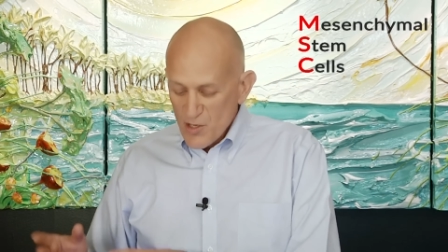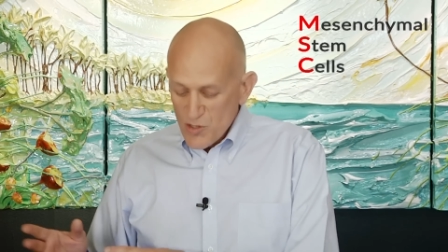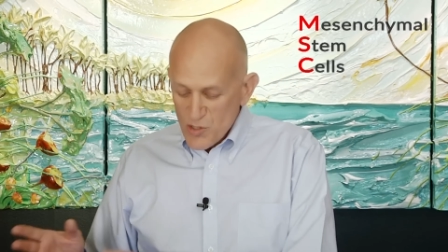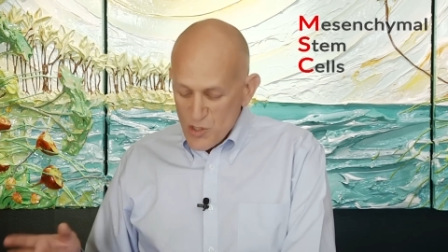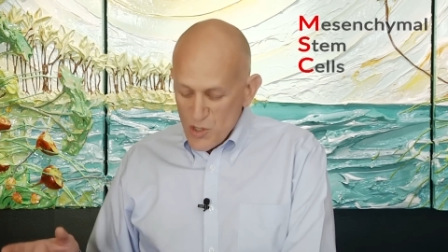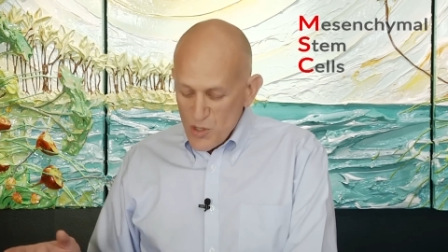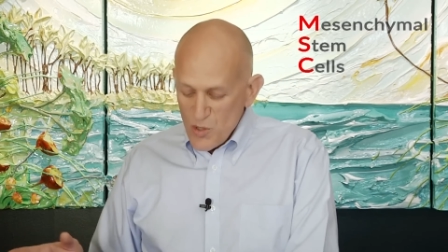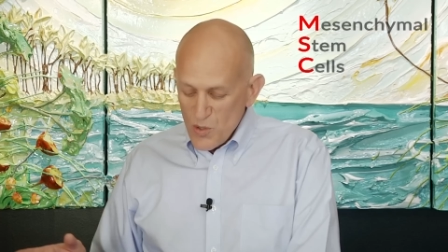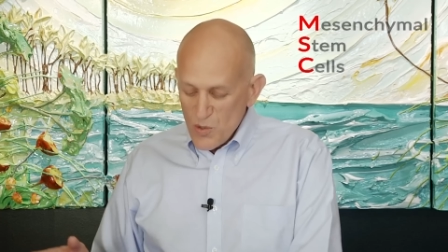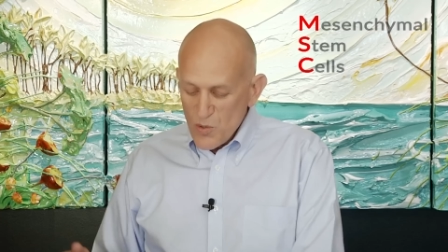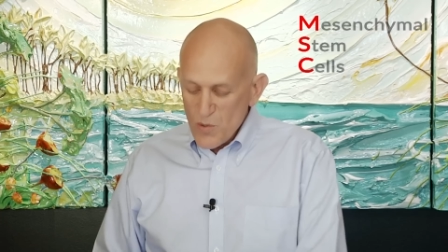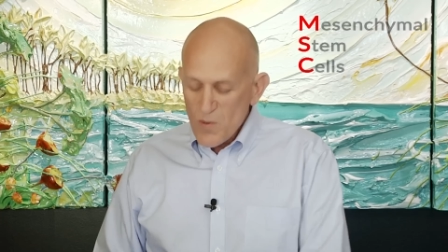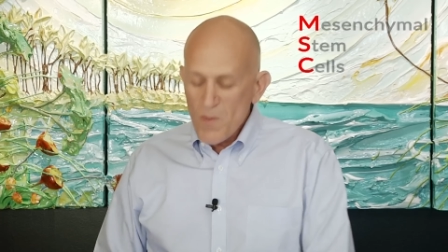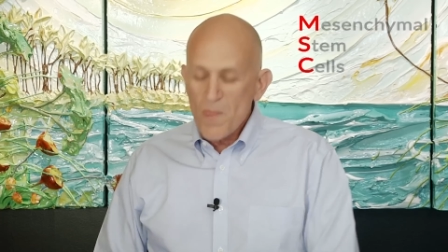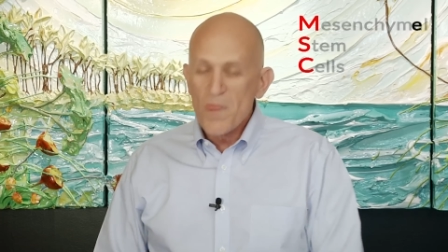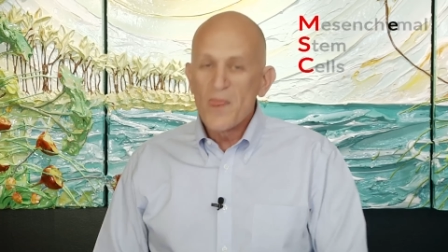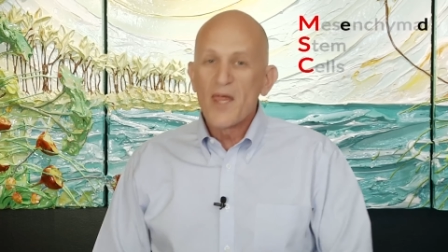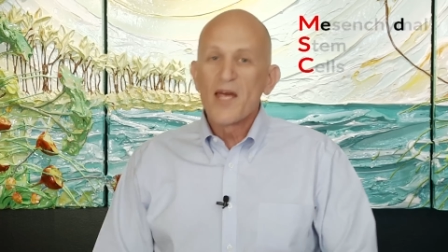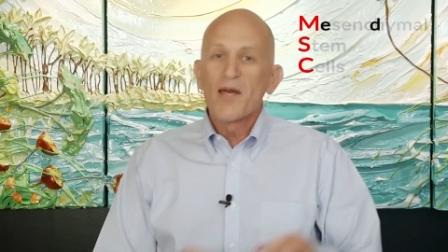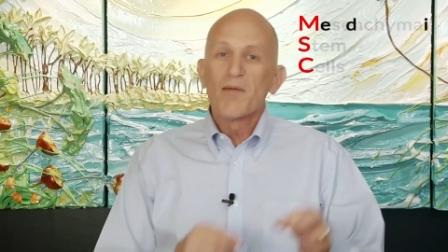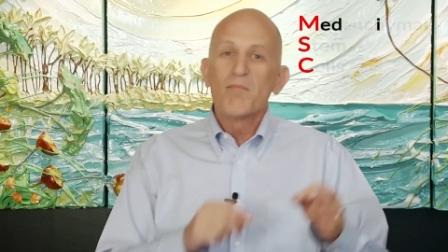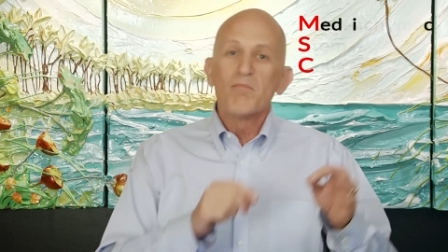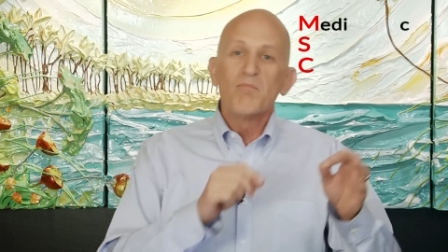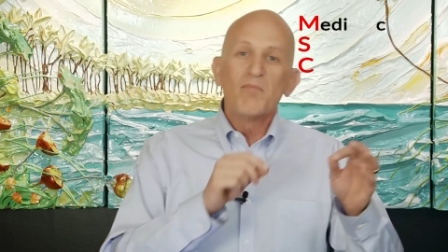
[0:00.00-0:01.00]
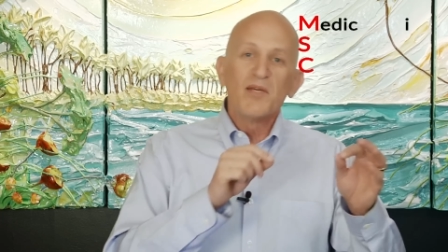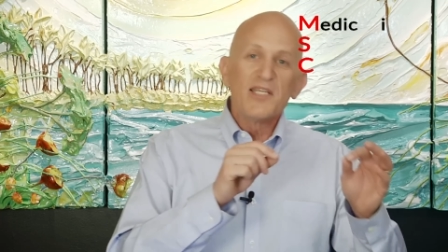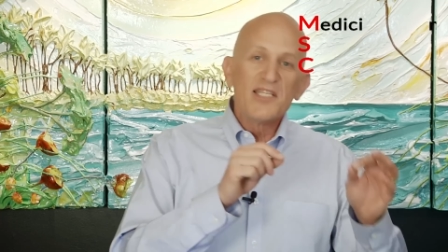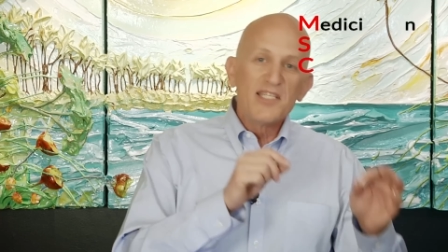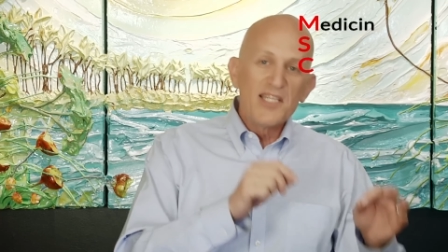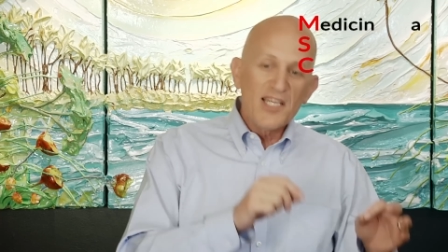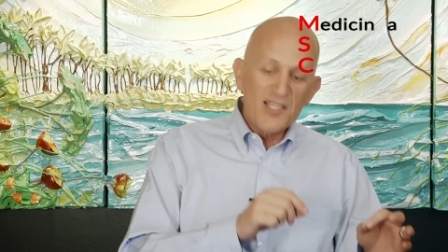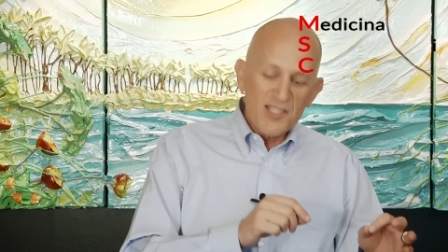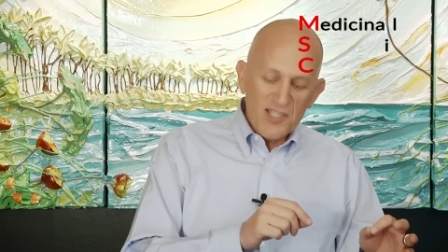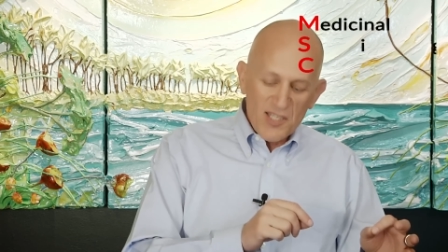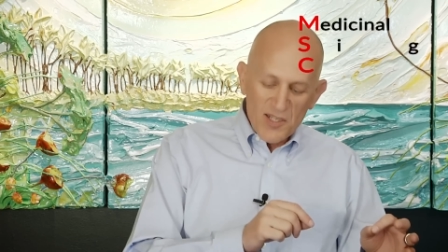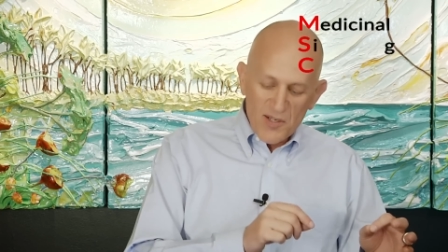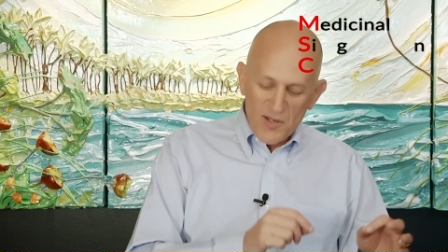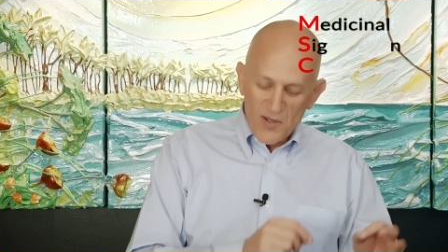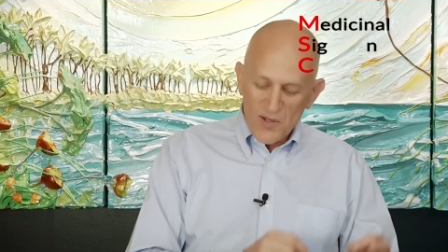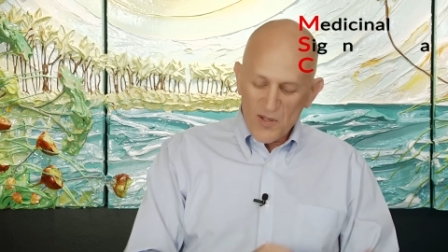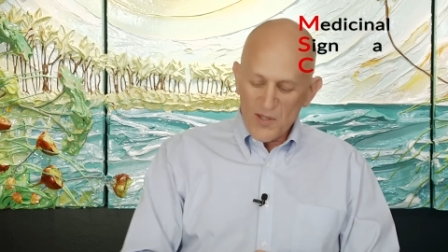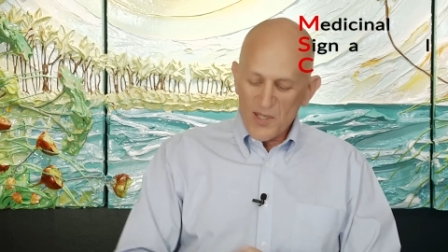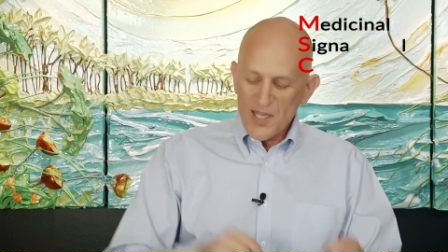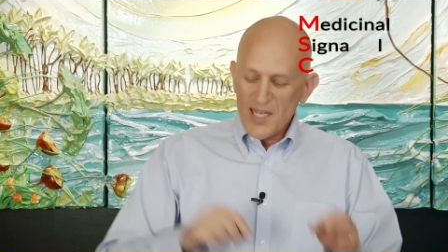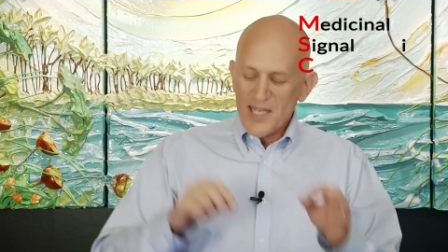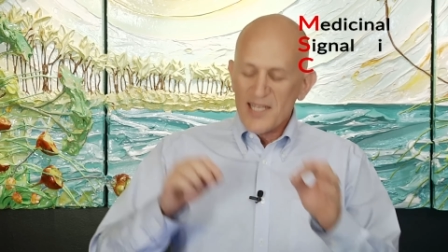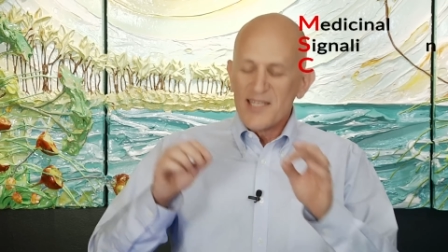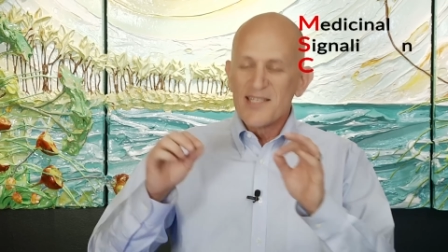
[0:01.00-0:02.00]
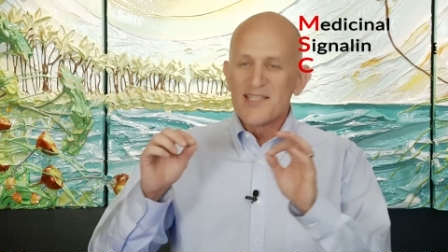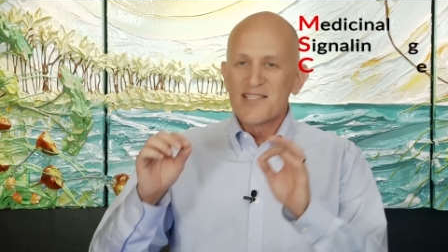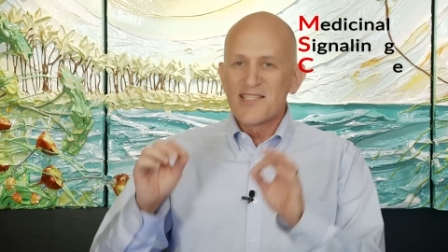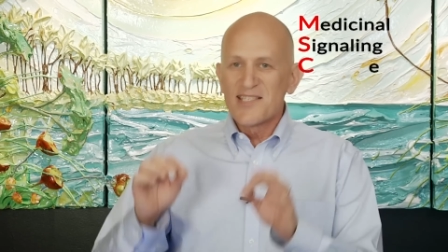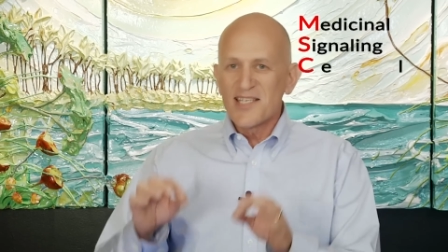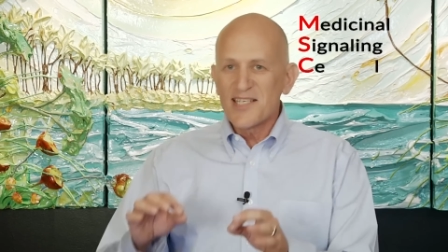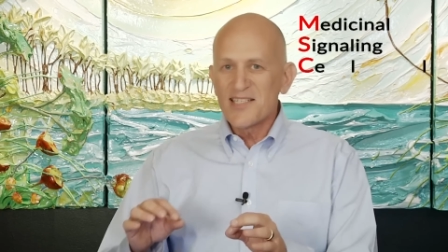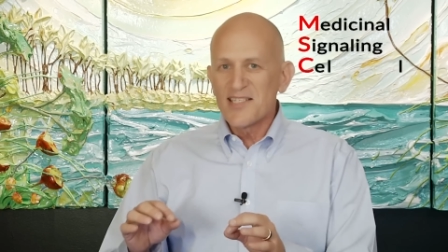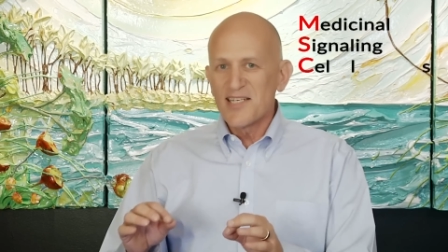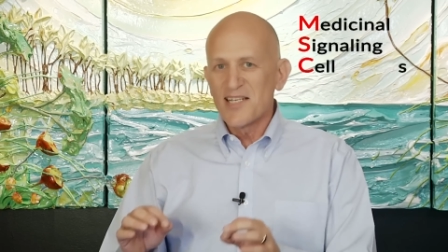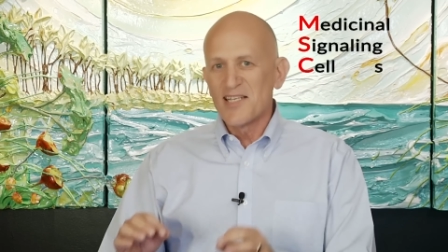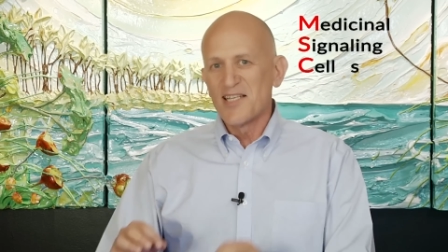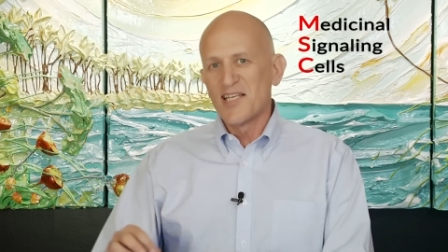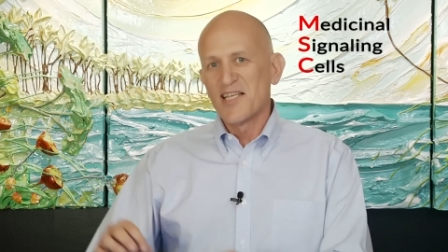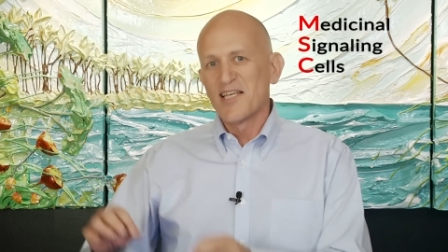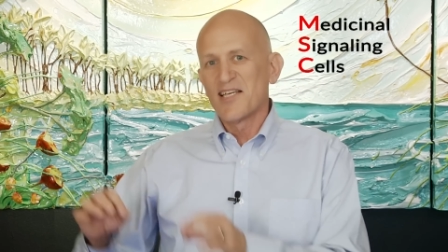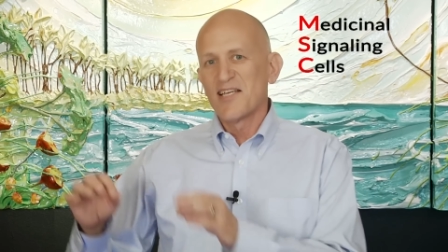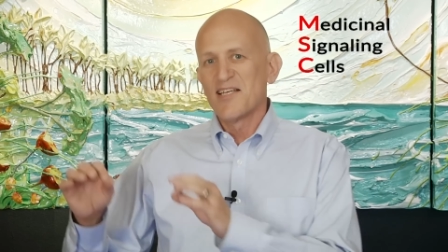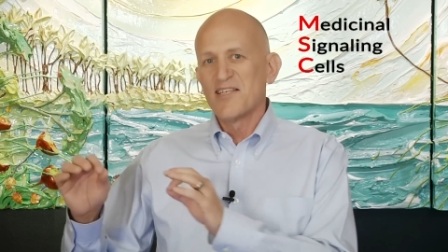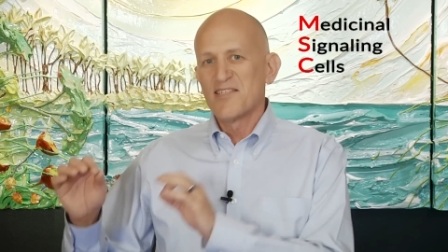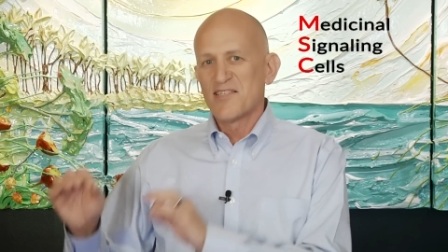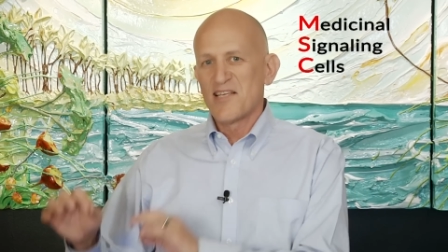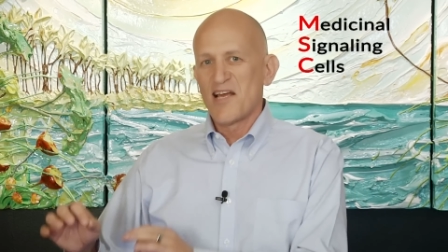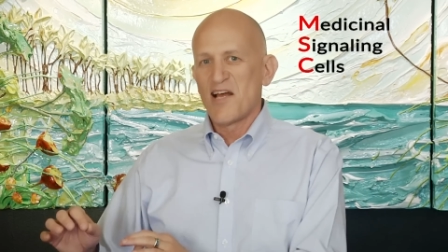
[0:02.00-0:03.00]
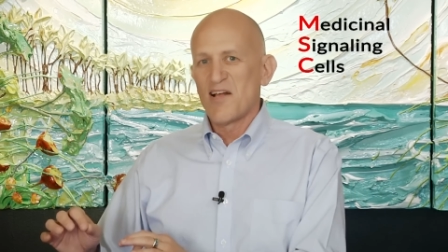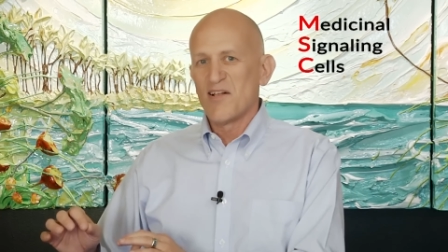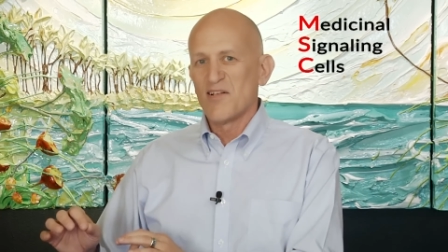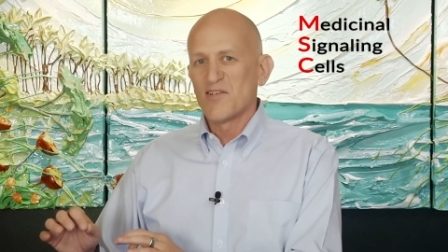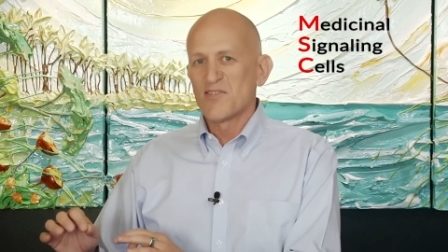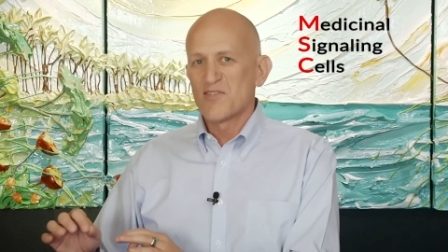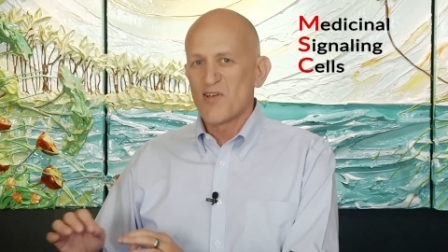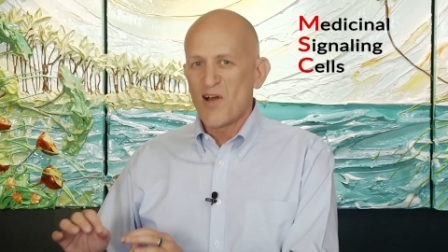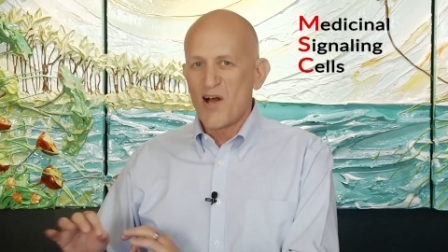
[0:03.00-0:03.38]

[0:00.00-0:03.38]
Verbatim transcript: to medicinal signaling cells,